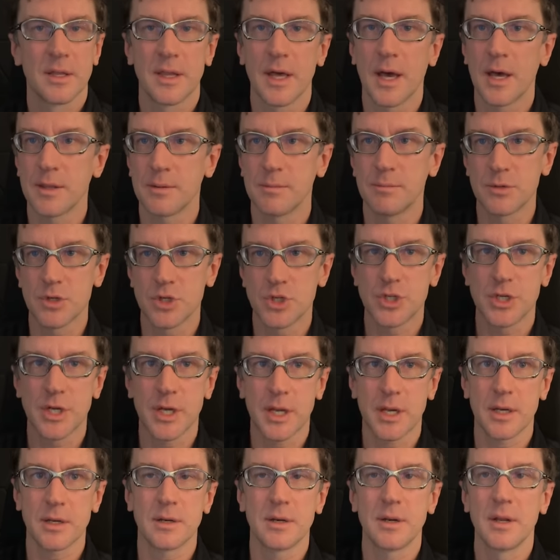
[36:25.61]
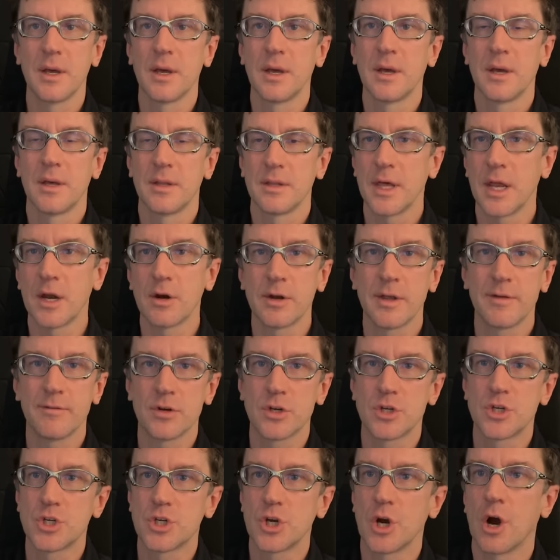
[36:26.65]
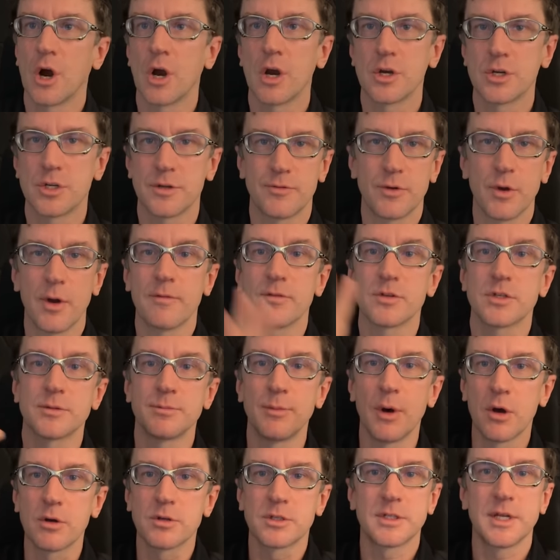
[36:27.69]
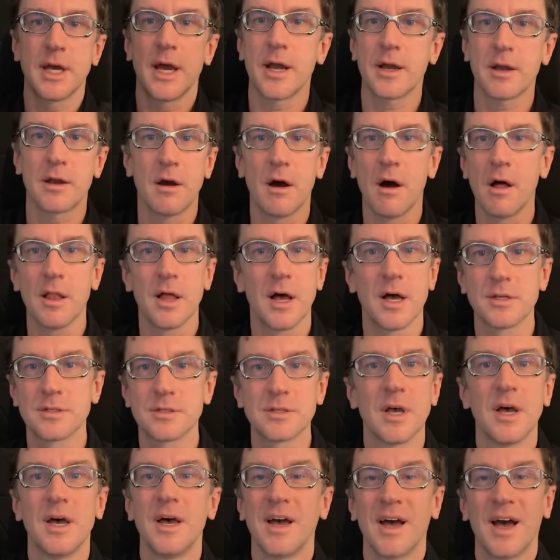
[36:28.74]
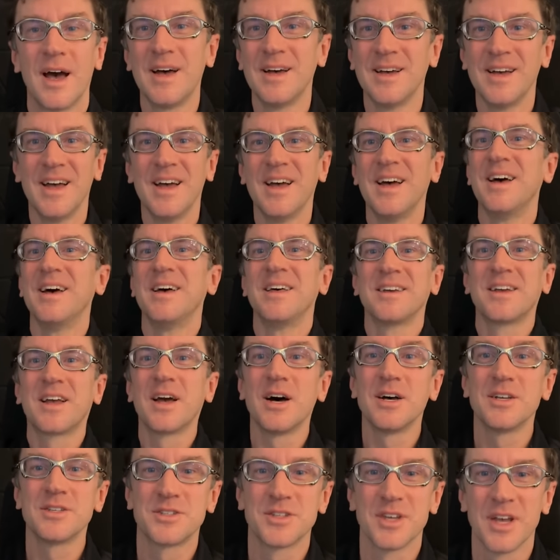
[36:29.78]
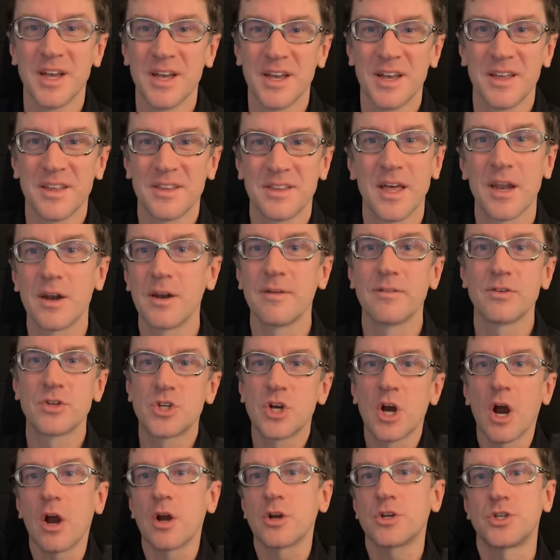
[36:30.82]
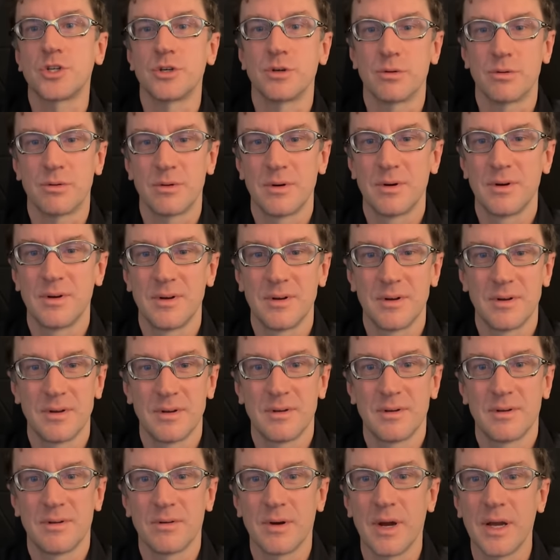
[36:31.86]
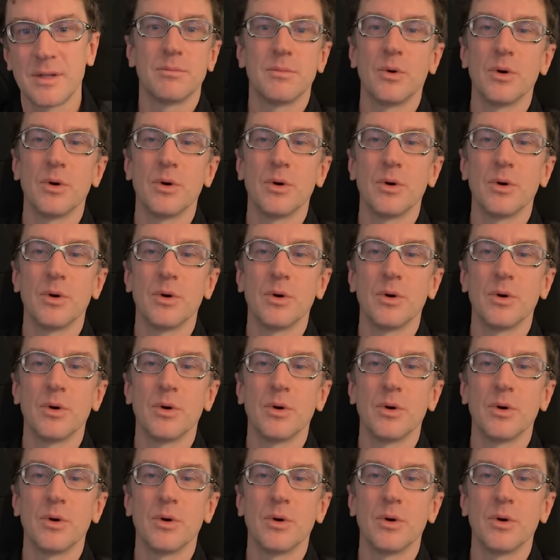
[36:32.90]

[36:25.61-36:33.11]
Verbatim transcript: That machine, they don't even charge. If you have a smokestack, call us because they don't even charge you, right?